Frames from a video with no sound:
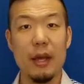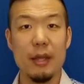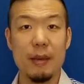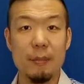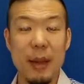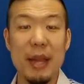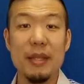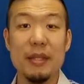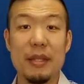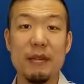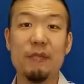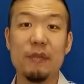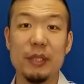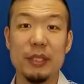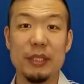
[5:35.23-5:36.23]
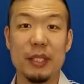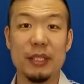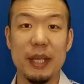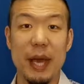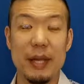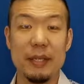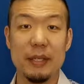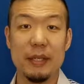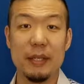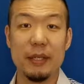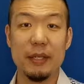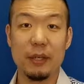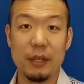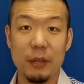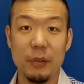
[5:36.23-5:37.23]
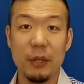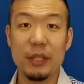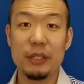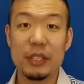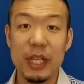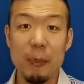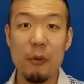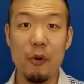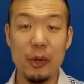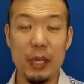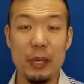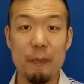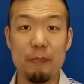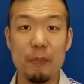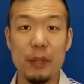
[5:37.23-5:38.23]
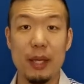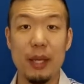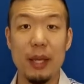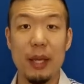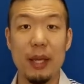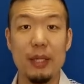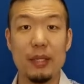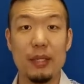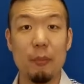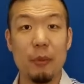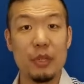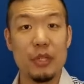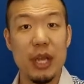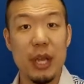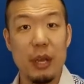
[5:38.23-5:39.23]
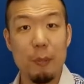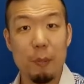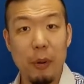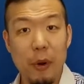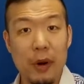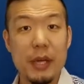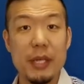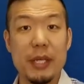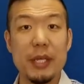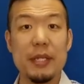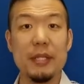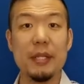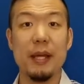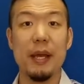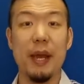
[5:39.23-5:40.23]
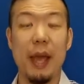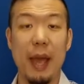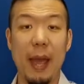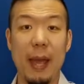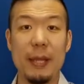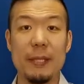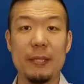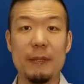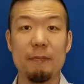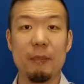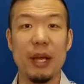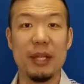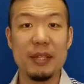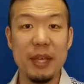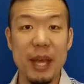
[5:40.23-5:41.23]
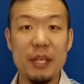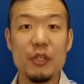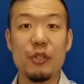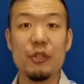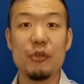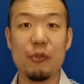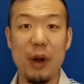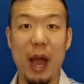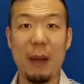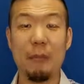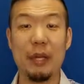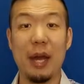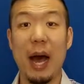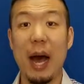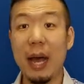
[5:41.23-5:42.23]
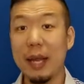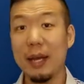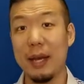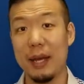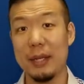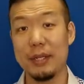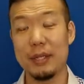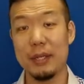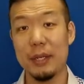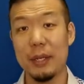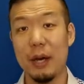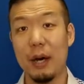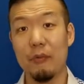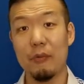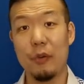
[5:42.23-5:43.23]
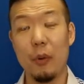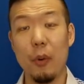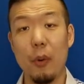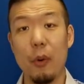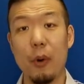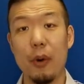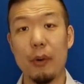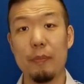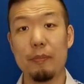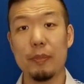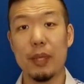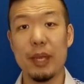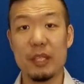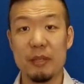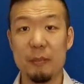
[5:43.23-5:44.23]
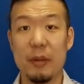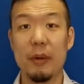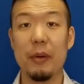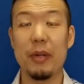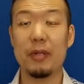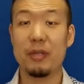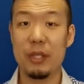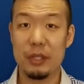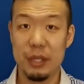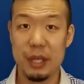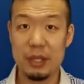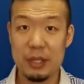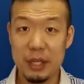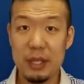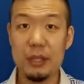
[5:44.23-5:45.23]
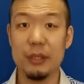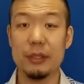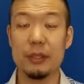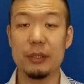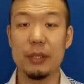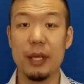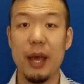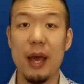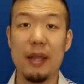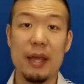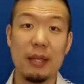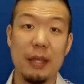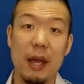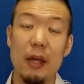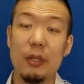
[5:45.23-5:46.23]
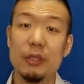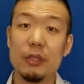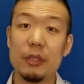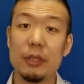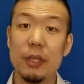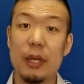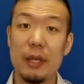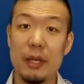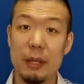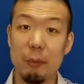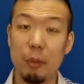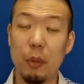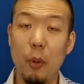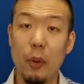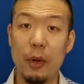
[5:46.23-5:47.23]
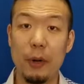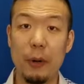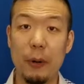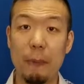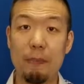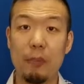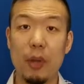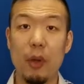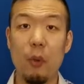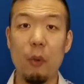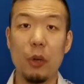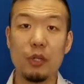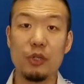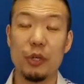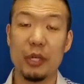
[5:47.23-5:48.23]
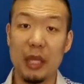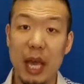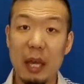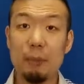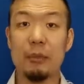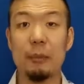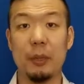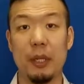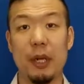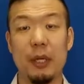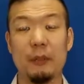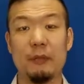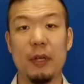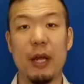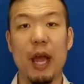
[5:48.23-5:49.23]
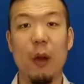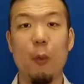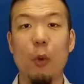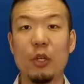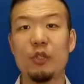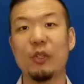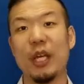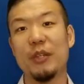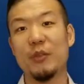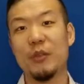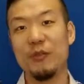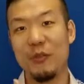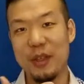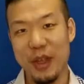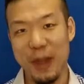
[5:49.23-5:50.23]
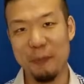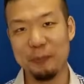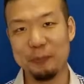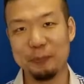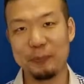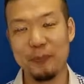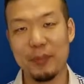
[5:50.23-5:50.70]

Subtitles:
The main difference is that the career summary is the most pertinent and attention-grabbing highlight of your experience and skills that tells the employer what you're capable of and what you can do for them.